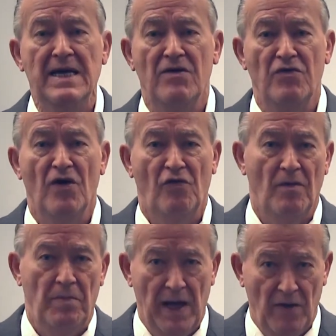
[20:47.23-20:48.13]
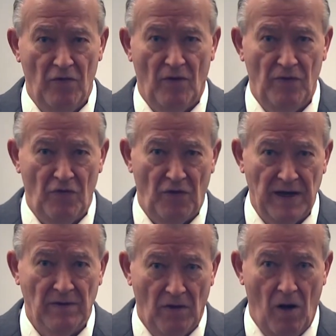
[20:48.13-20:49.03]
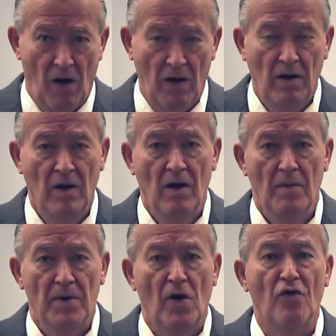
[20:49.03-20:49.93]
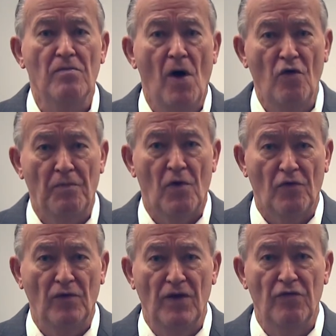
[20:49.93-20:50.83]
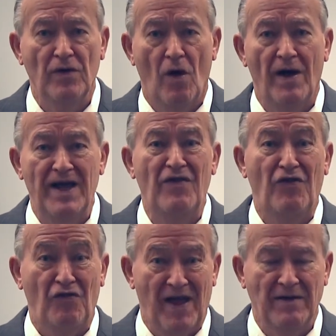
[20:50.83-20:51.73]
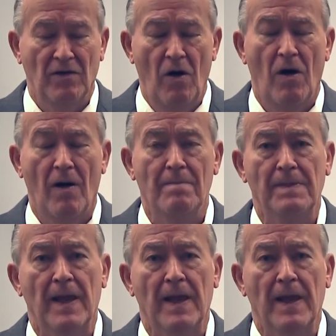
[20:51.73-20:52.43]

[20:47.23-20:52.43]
It just depends on the state law, because most personal injury law is state law.